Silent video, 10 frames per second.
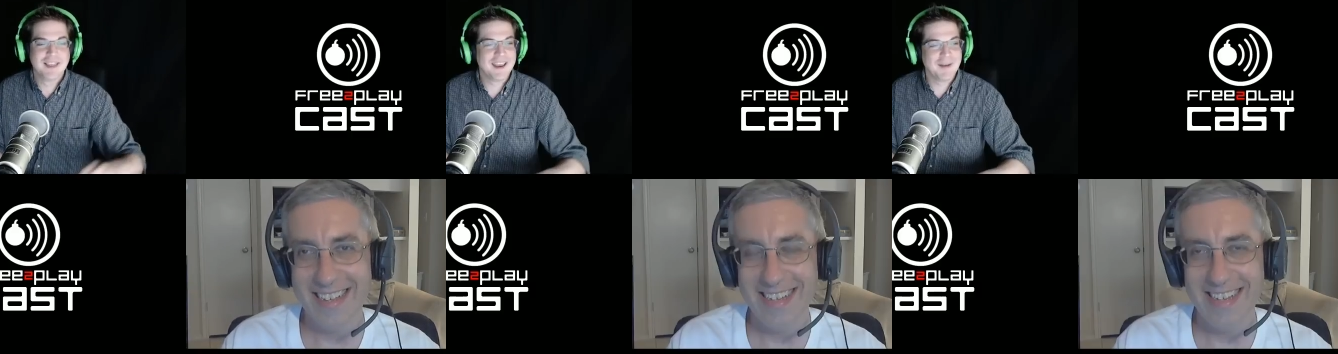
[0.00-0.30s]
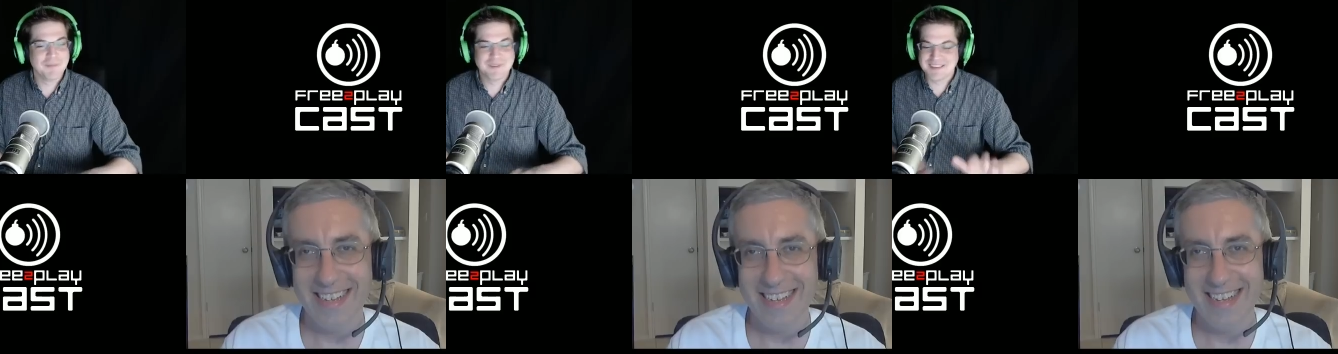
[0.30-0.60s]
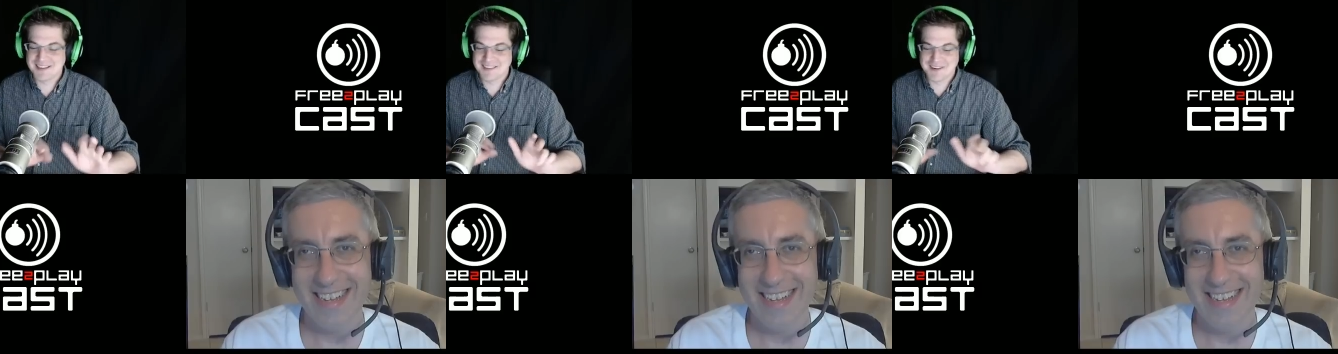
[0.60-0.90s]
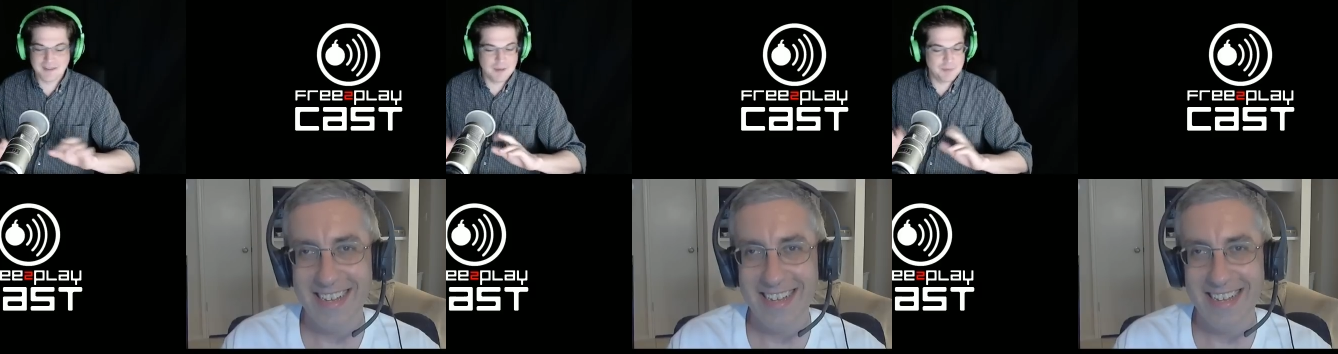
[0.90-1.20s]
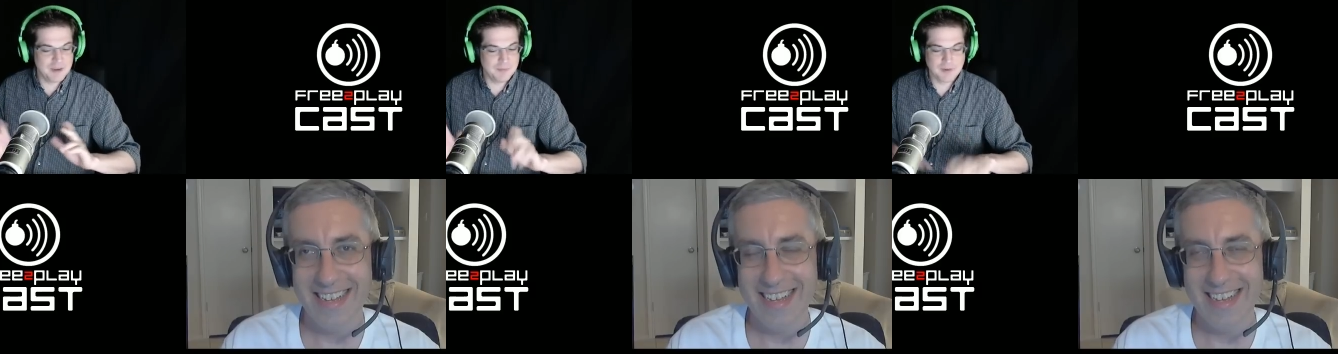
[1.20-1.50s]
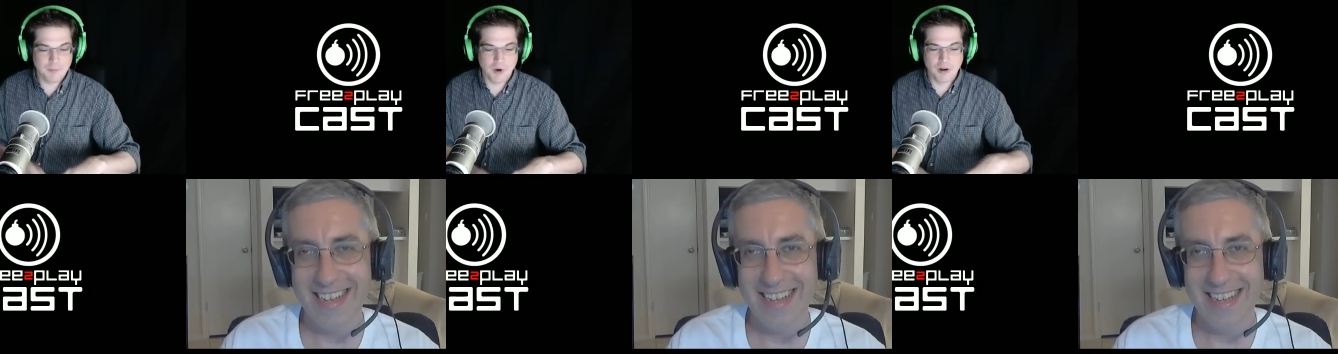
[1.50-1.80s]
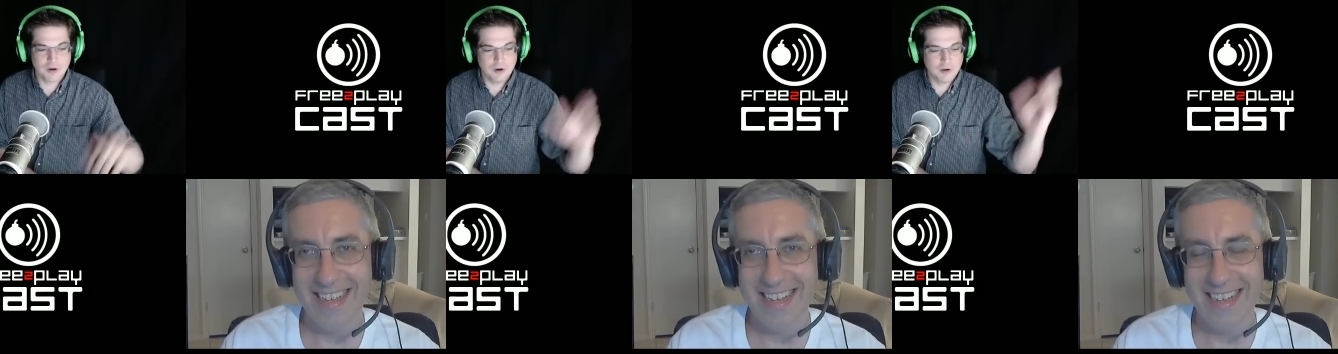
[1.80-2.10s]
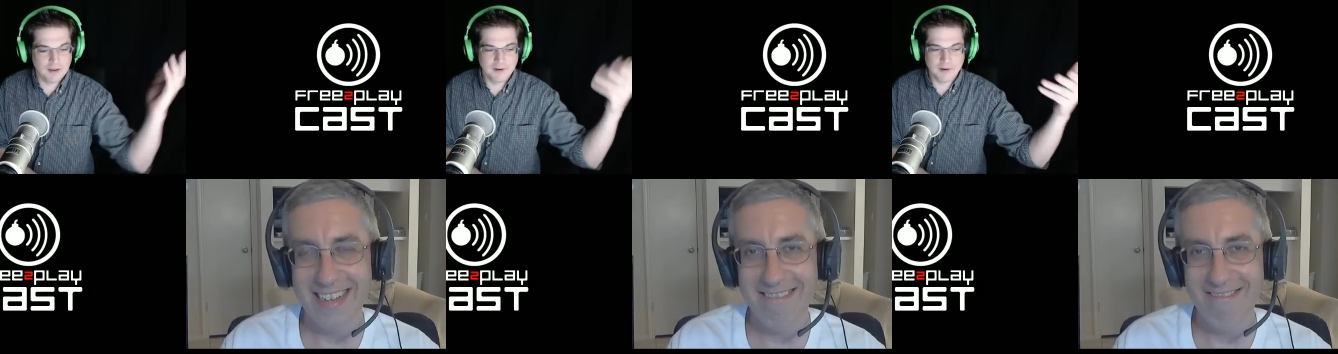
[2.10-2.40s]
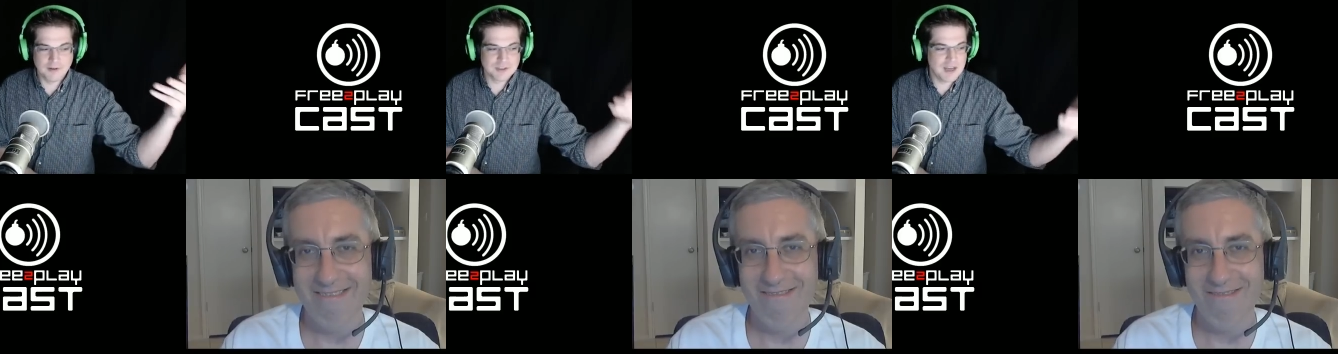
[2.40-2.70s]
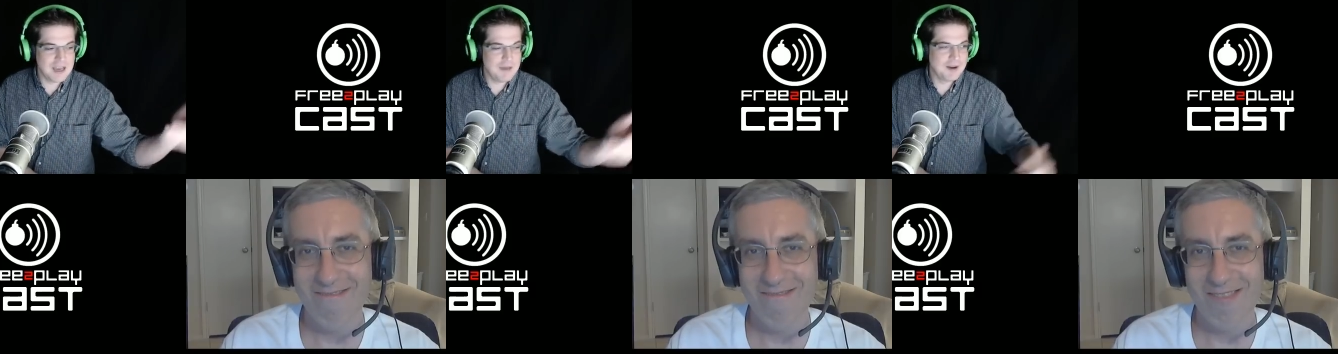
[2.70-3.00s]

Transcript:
Speaker 1: I'm sitting there typing up some article, and I'll hear it chime,